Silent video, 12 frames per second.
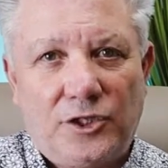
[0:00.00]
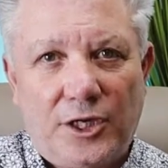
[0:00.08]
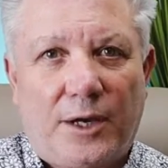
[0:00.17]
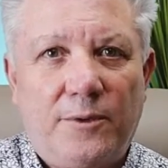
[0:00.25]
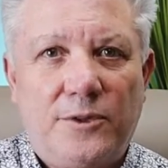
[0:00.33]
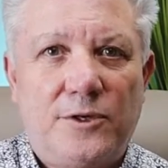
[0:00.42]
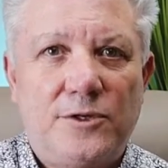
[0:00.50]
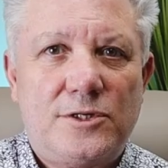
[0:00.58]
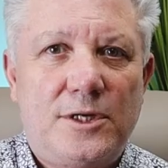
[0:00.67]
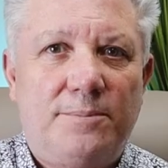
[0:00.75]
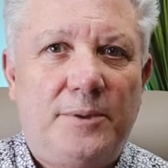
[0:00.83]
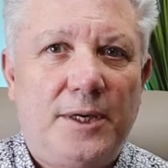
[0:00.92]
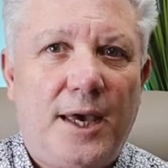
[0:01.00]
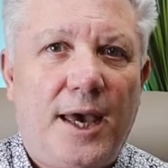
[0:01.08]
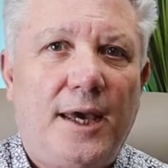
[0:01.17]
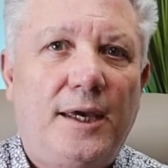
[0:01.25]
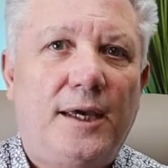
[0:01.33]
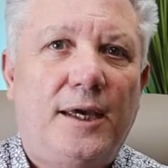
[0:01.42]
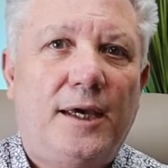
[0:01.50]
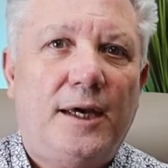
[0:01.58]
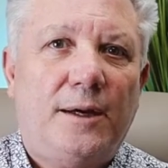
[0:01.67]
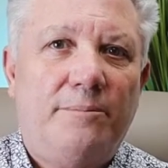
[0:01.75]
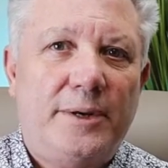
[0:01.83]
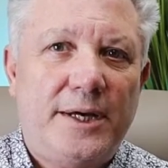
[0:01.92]
Check with your CPA.
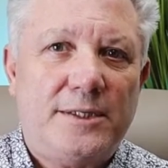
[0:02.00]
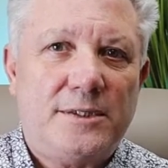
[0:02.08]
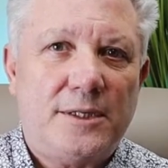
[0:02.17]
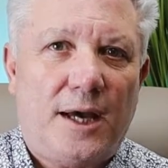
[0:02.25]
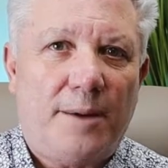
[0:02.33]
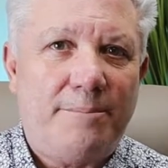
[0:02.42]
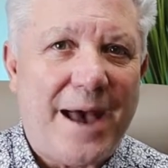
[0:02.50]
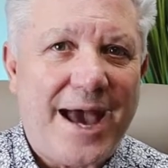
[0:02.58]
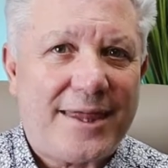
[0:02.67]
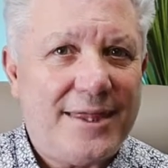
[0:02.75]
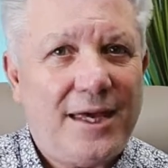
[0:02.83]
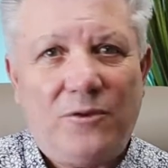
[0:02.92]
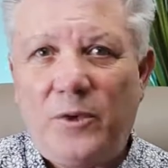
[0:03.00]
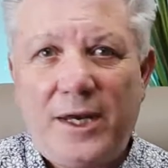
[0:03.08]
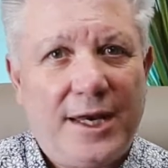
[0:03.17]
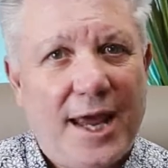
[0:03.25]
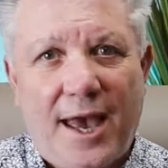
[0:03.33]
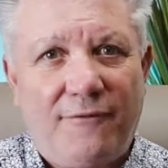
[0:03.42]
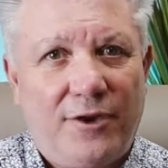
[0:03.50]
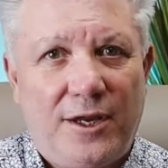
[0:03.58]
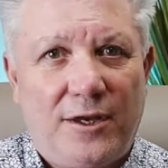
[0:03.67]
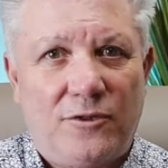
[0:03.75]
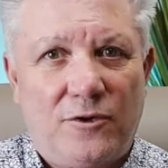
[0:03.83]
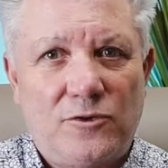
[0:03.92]
But back then, we didn't have
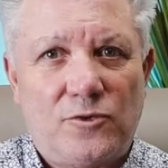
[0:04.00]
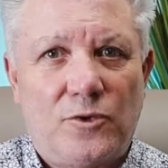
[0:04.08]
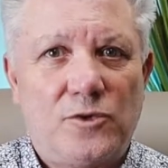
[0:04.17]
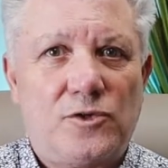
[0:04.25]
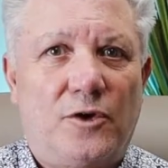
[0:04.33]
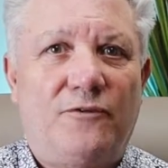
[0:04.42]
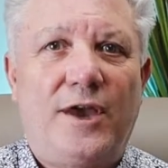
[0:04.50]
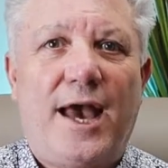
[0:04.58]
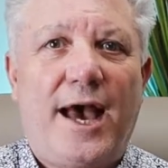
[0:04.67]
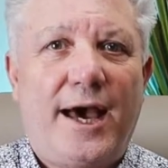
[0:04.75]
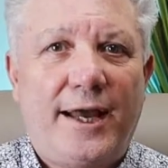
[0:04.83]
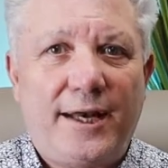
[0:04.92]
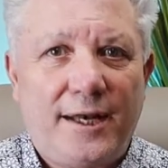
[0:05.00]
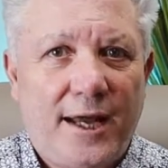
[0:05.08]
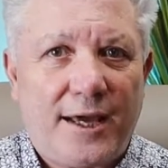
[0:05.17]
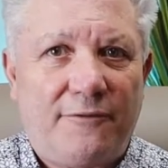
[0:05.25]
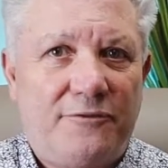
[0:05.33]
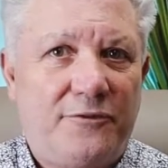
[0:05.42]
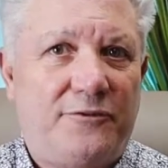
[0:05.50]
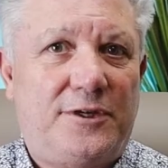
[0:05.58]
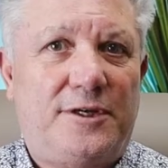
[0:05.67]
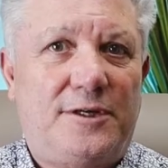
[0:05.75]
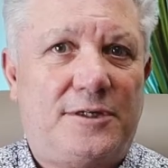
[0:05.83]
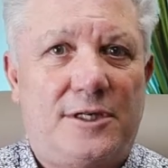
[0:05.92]
any of those rules. So if you had like a
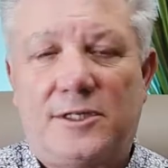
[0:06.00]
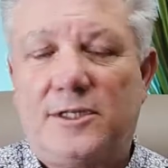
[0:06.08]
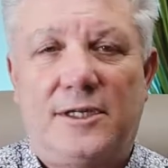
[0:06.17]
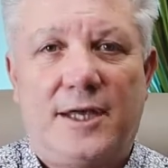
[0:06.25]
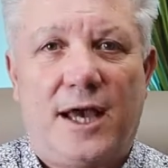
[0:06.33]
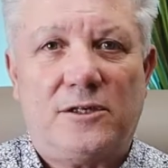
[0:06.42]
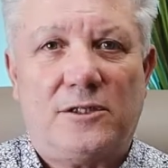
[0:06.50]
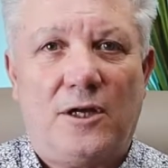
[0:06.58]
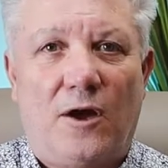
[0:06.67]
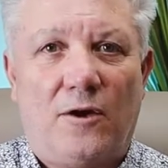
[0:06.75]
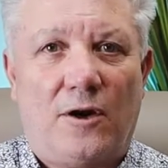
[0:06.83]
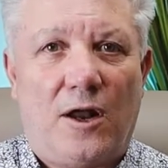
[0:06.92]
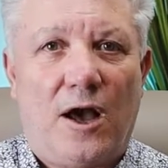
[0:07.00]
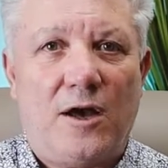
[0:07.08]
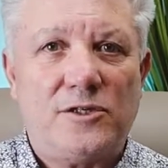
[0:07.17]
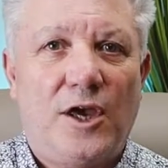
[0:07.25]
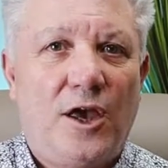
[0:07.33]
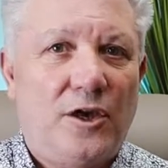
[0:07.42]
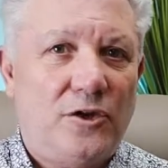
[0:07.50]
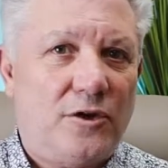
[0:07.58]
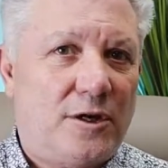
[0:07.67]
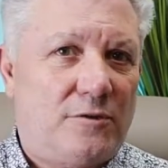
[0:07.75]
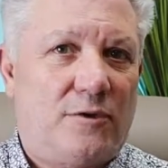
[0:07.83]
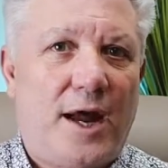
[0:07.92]
$50,000, $60,000 loss,
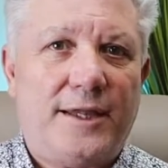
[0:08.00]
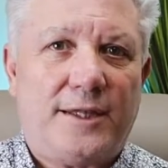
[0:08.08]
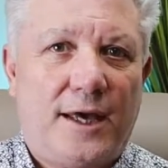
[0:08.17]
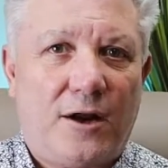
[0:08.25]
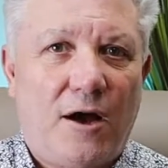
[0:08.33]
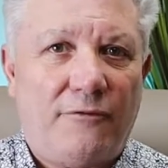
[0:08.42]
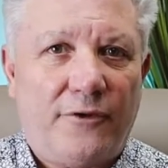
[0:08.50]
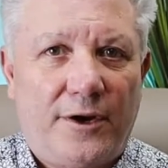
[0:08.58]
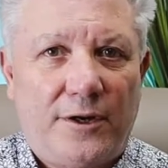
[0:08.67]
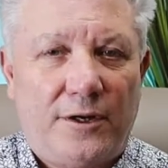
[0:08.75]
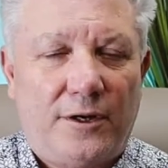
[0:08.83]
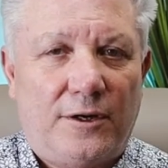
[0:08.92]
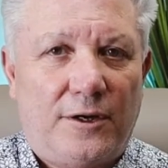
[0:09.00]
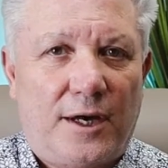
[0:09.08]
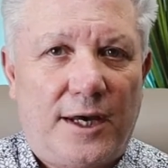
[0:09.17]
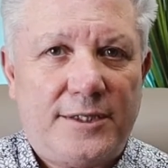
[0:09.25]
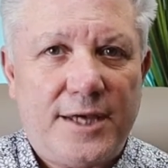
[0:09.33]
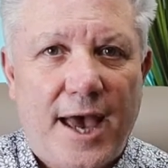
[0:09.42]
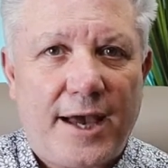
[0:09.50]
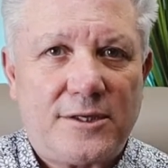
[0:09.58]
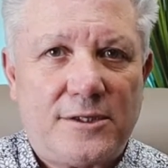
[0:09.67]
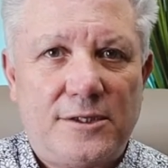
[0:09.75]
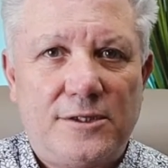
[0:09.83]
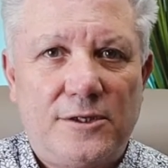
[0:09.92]
you could write that off on your
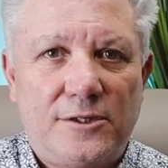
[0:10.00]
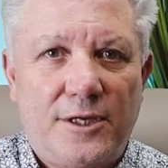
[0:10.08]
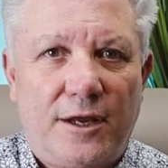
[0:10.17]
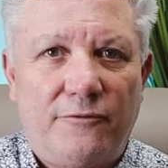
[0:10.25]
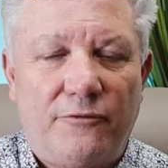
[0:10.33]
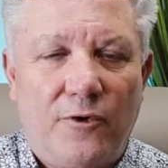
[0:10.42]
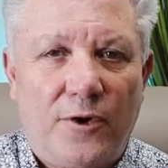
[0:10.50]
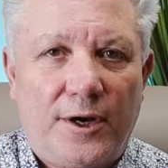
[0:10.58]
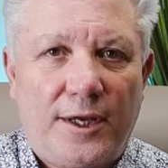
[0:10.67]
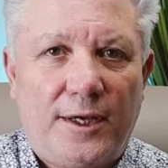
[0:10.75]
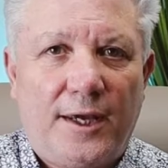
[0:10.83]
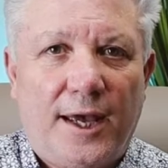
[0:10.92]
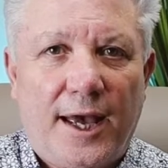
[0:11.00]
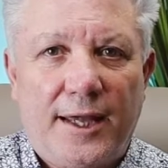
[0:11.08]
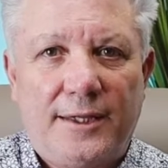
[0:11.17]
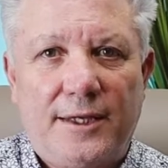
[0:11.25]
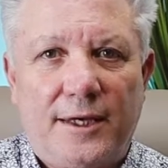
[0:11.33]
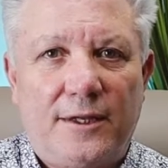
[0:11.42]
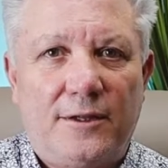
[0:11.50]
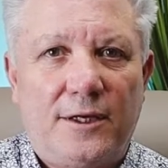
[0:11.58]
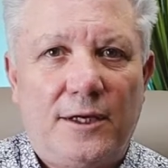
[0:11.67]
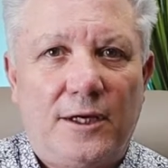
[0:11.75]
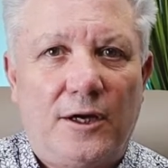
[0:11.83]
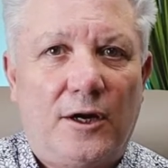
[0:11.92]
taxes, your 1040 at the end of
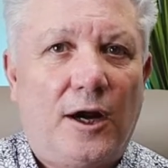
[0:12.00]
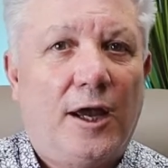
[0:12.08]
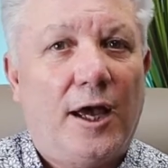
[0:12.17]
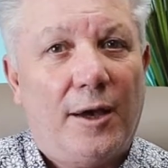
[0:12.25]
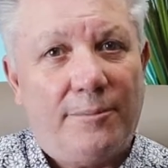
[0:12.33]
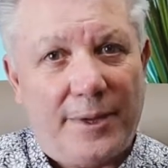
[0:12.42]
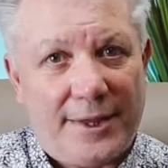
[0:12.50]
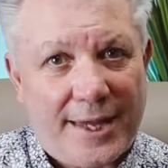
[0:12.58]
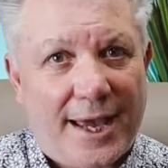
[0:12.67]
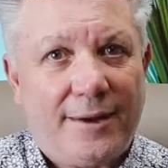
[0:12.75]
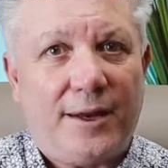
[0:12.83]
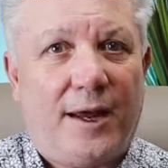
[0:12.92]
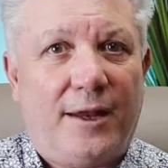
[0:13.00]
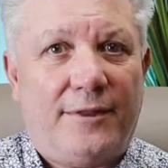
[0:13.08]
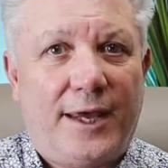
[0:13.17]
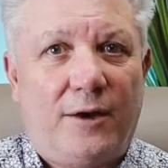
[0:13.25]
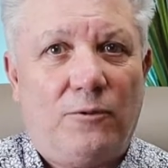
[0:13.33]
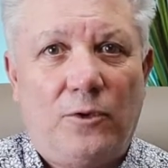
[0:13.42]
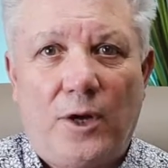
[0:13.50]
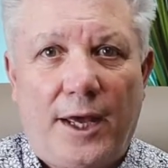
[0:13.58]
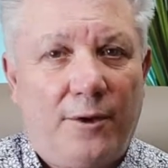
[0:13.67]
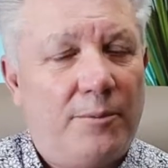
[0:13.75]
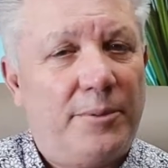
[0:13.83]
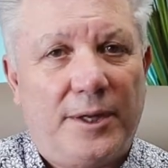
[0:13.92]
the year. But that rule,
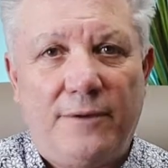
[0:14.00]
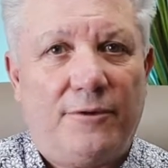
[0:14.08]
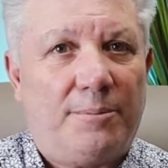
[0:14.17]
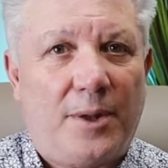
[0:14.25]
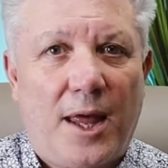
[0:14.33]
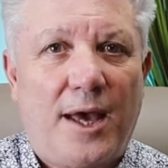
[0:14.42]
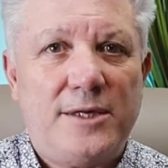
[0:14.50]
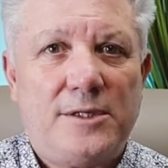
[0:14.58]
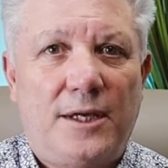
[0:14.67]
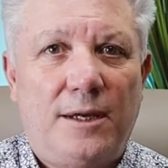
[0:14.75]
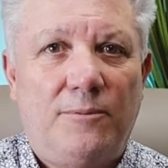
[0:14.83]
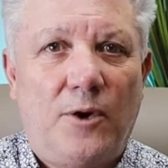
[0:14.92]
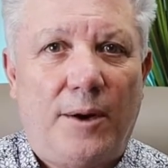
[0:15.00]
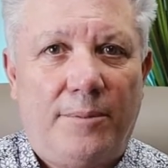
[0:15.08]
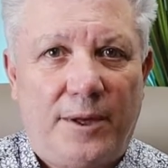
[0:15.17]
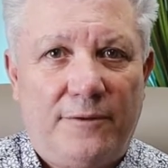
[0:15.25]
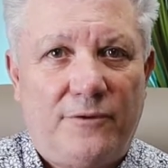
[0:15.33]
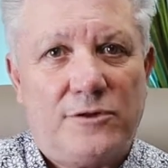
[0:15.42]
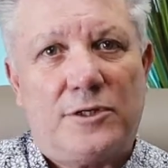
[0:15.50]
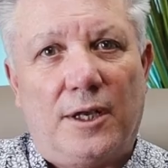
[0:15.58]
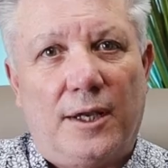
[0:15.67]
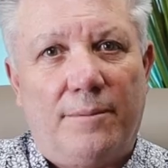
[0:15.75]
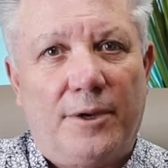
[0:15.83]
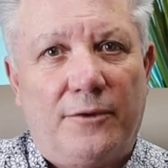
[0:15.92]
I don't believe, applies anymore. I believe there's
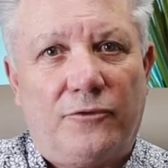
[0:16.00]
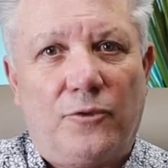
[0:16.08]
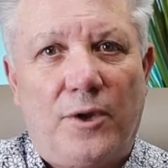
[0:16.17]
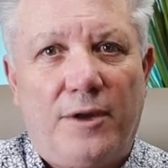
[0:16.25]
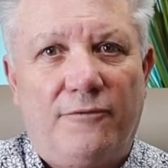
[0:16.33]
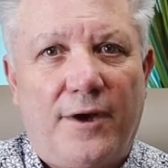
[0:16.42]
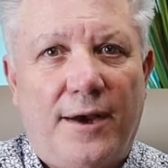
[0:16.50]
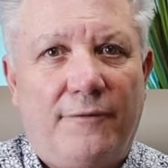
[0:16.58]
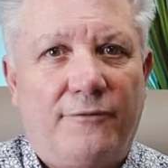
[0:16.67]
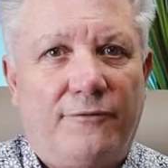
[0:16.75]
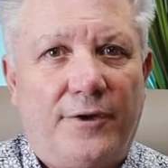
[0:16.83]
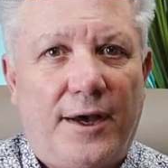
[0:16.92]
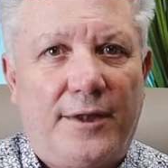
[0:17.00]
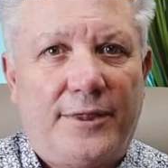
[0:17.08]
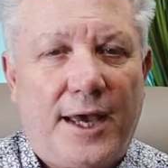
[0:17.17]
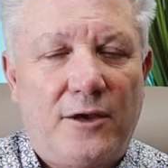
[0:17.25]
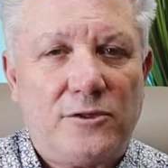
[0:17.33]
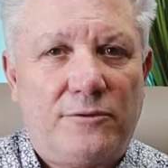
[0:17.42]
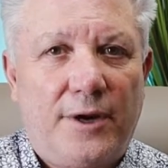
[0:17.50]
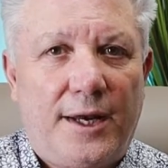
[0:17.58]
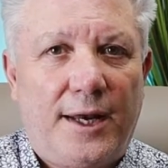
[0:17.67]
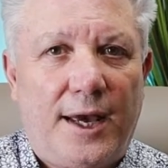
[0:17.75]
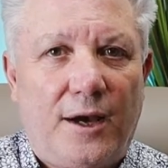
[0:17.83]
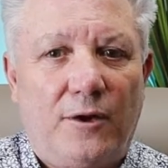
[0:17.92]
a limit of $25,000
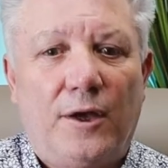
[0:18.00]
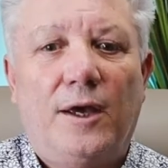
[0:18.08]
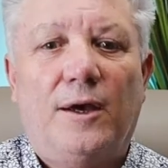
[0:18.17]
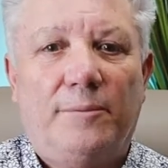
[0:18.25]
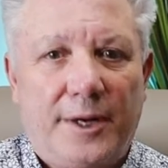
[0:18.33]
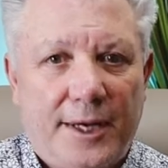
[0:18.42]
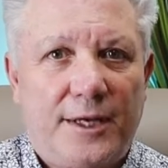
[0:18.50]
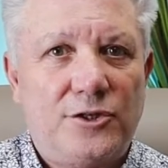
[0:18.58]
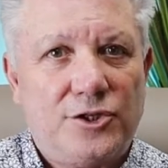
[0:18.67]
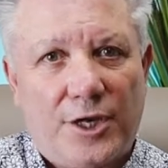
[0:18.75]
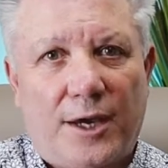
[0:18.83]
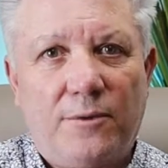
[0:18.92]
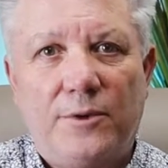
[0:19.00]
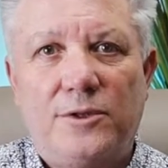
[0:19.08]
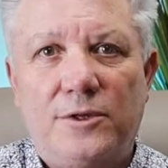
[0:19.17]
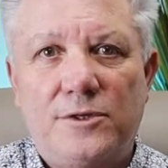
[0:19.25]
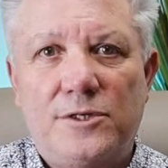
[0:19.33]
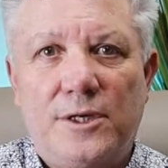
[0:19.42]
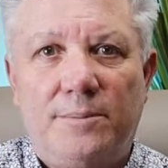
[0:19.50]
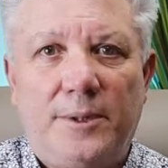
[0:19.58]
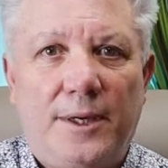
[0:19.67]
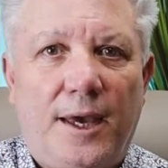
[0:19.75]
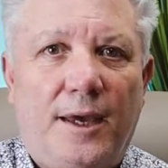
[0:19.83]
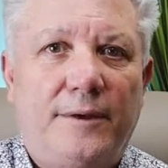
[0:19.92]
right now. But again, check with your
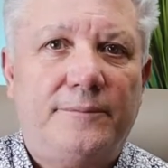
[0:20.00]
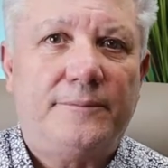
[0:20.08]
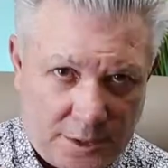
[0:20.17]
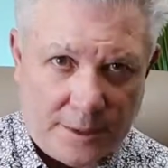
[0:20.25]
CPA.